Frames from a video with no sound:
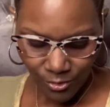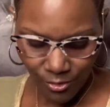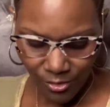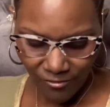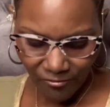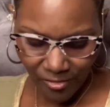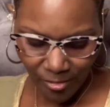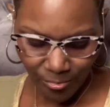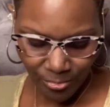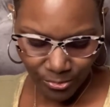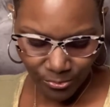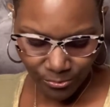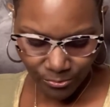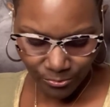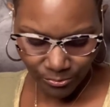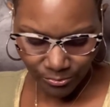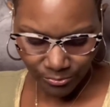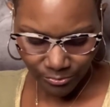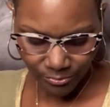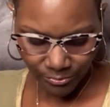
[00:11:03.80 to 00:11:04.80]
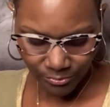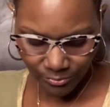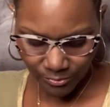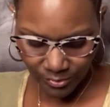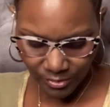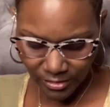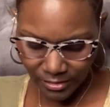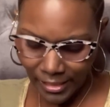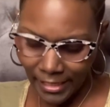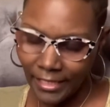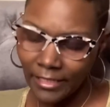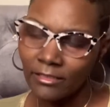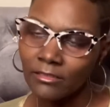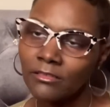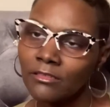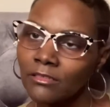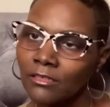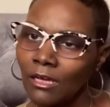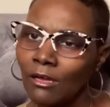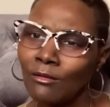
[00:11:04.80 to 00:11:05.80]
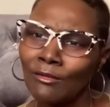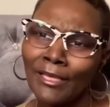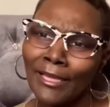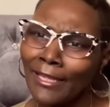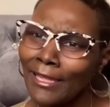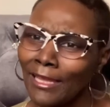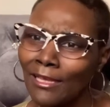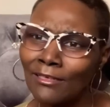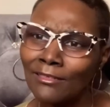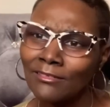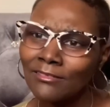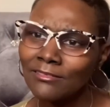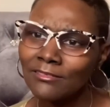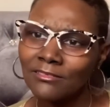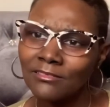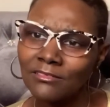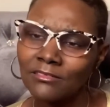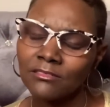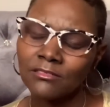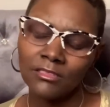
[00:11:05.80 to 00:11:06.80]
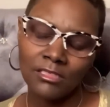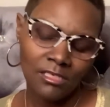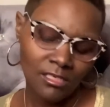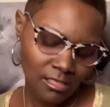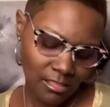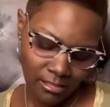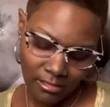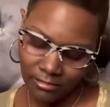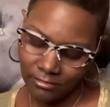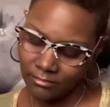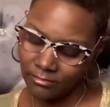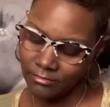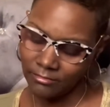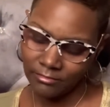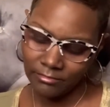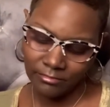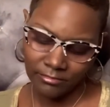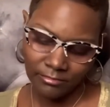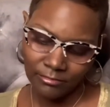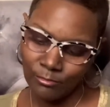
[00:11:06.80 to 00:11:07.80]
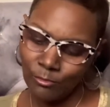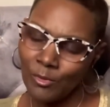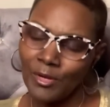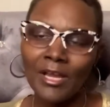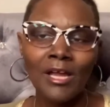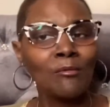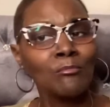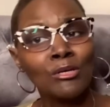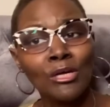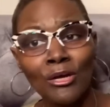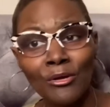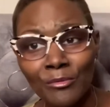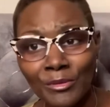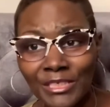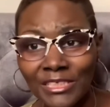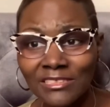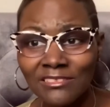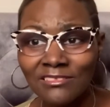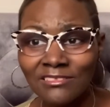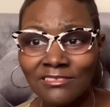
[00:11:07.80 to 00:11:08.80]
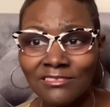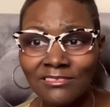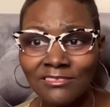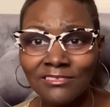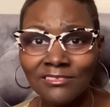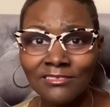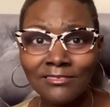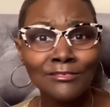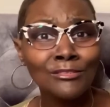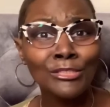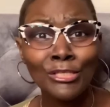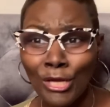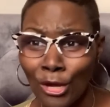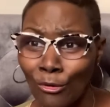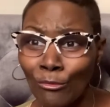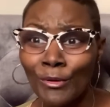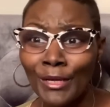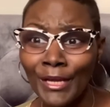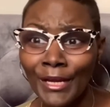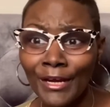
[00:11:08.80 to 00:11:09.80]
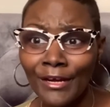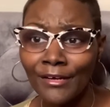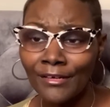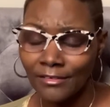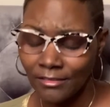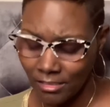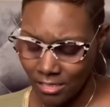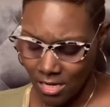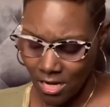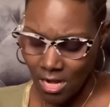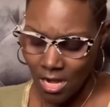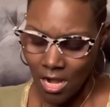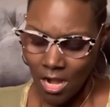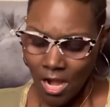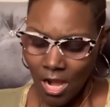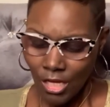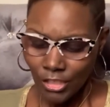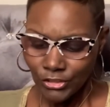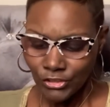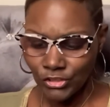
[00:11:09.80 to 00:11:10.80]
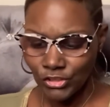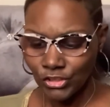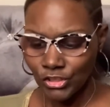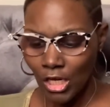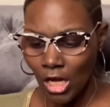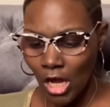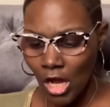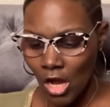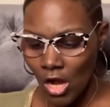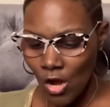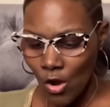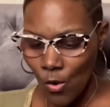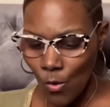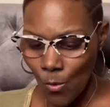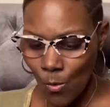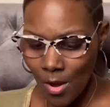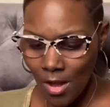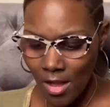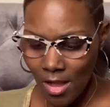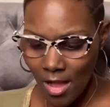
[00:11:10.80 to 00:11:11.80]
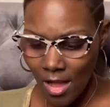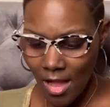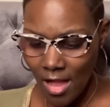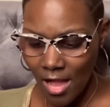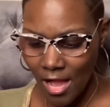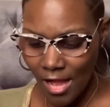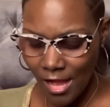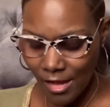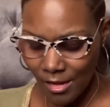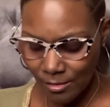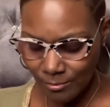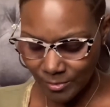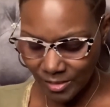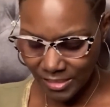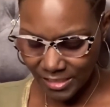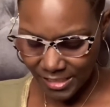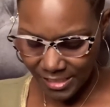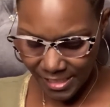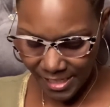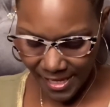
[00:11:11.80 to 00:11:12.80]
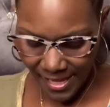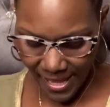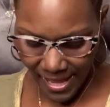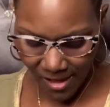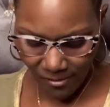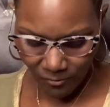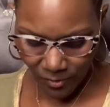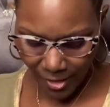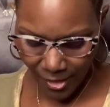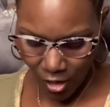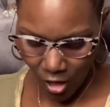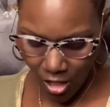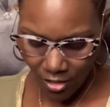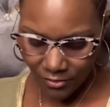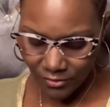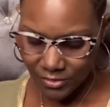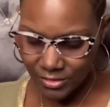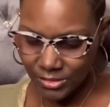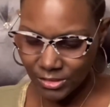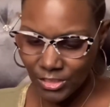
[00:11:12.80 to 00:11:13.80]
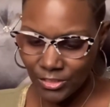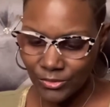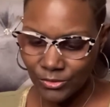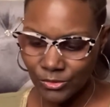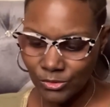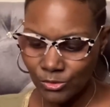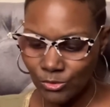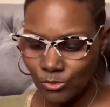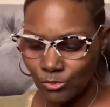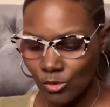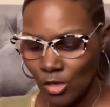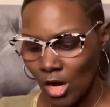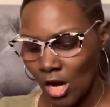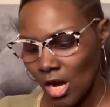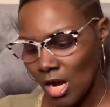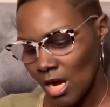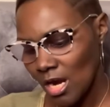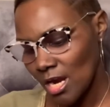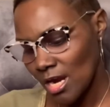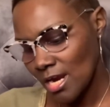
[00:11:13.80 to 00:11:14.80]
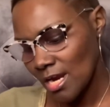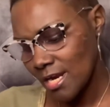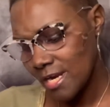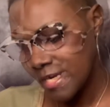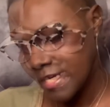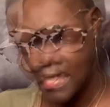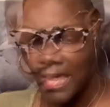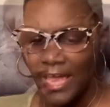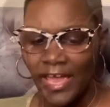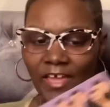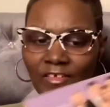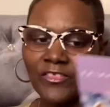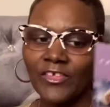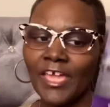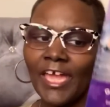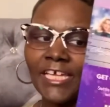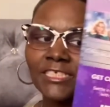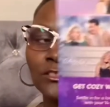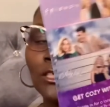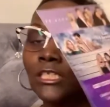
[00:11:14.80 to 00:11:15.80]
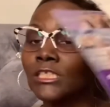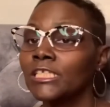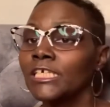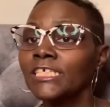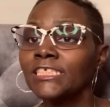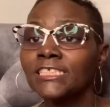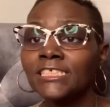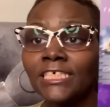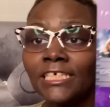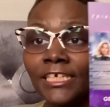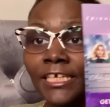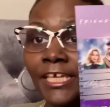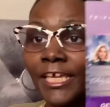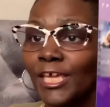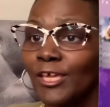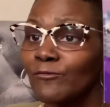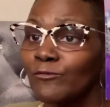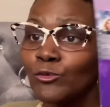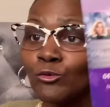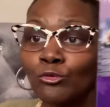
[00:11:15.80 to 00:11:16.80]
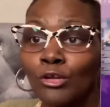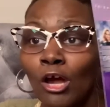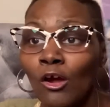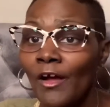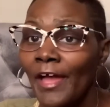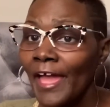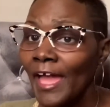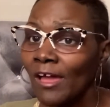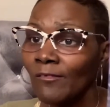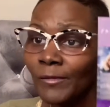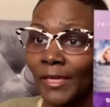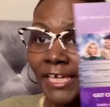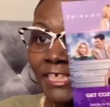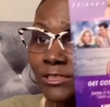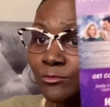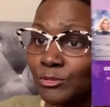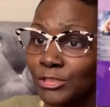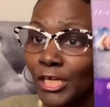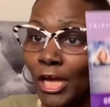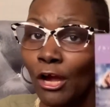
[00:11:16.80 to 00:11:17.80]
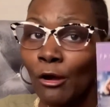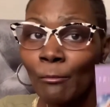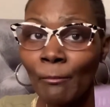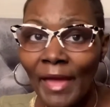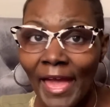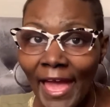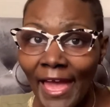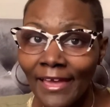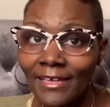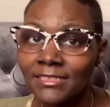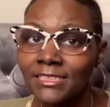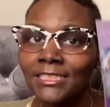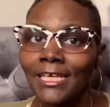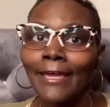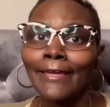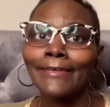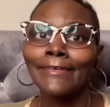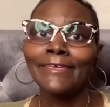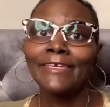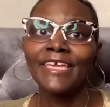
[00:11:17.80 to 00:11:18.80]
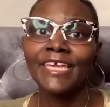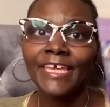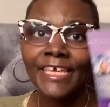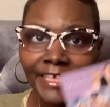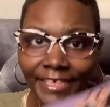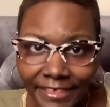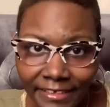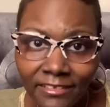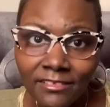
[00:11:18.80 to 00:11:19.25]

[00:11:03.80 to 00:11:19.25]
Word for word: have I been? Like, oh, I got, yeah. Where I'm going? Nowhere. So, um, and then they have like all these other little cards. And then, listen, if you don't have HBO Max, get it,